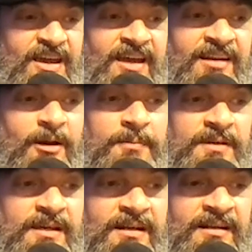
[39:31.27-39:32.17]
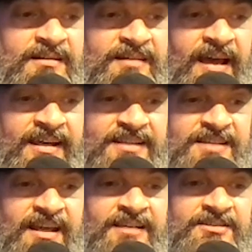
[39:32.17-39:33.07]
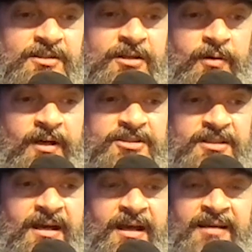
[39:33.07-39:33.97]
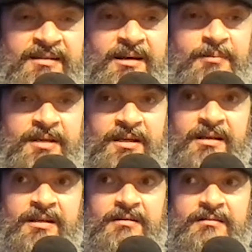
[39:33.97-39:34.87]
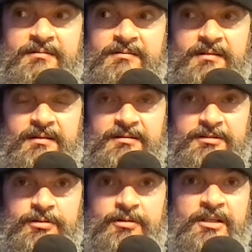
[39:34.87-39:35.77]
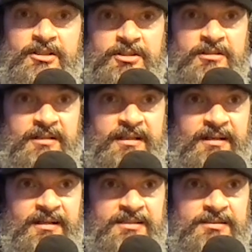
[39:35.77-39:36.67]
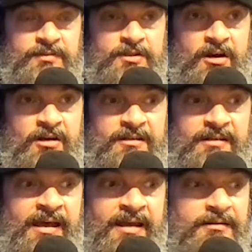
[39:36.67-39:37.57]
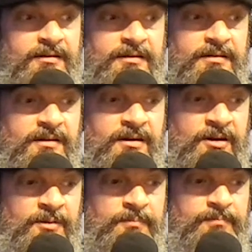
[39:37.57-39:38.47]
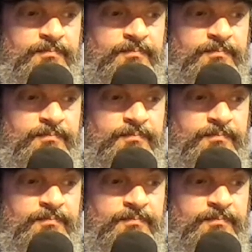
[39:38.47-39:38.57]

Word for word: end up getting it, to, I guess, to answer your question, I ended up getting it traditionally, I guess, if you call it that, um,